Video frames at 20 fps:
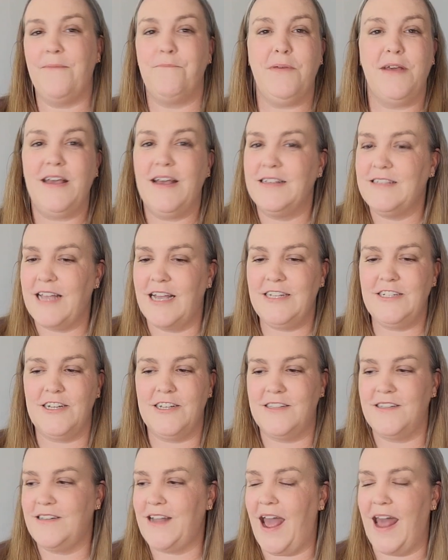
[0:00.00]
Because I
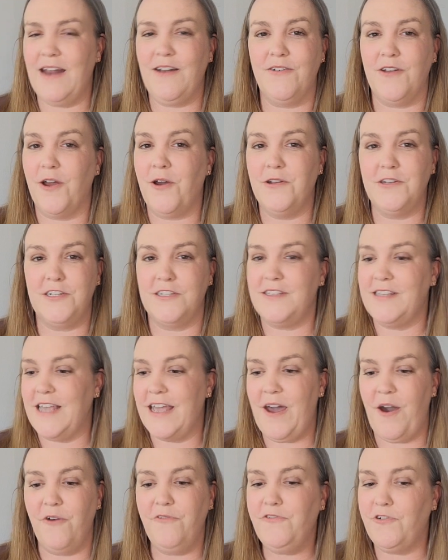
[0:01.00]
don't know, just
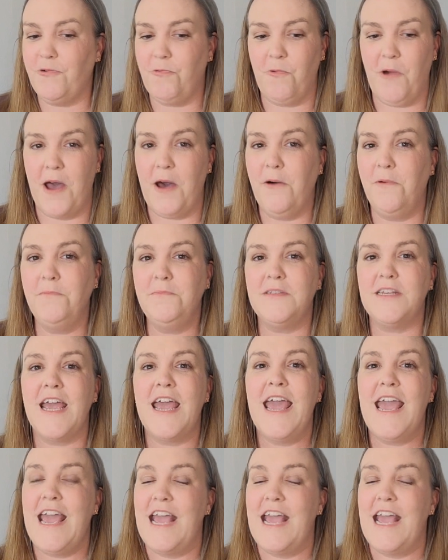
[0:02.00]
get overwhelmed,